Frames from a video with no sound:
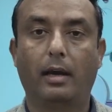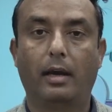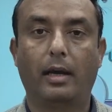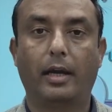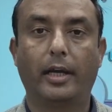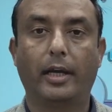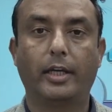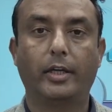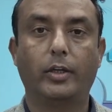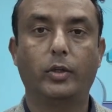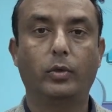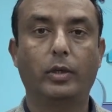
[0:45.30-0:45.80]

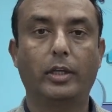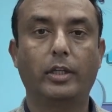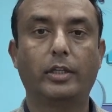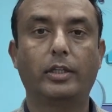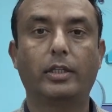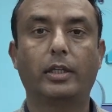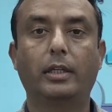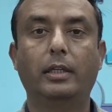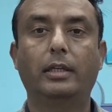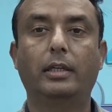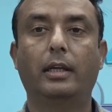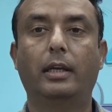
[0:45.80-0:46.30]
duration.
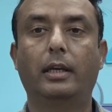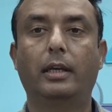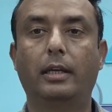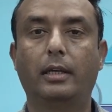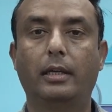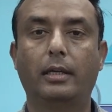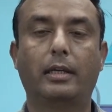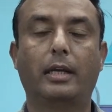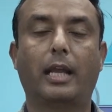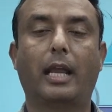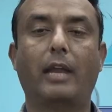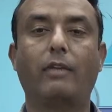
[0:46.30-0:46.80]

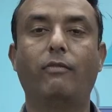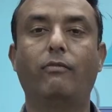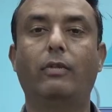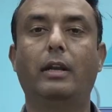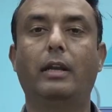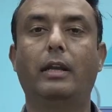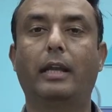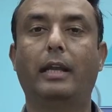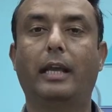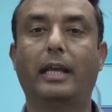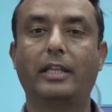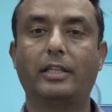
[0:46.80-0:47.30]
Time will,
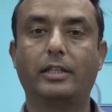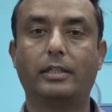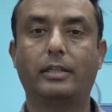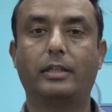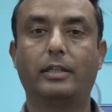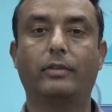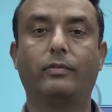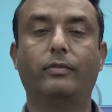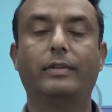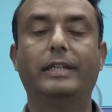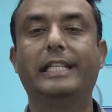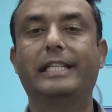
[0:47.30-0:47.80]
as we
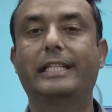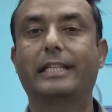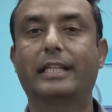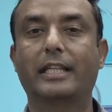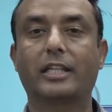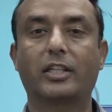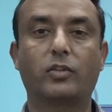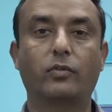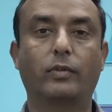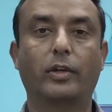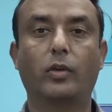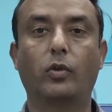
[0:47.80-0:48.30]
discussed
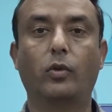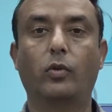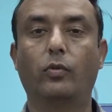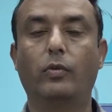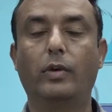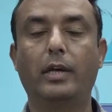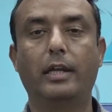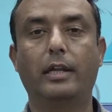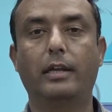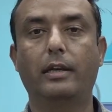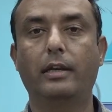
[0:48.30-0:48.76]
101.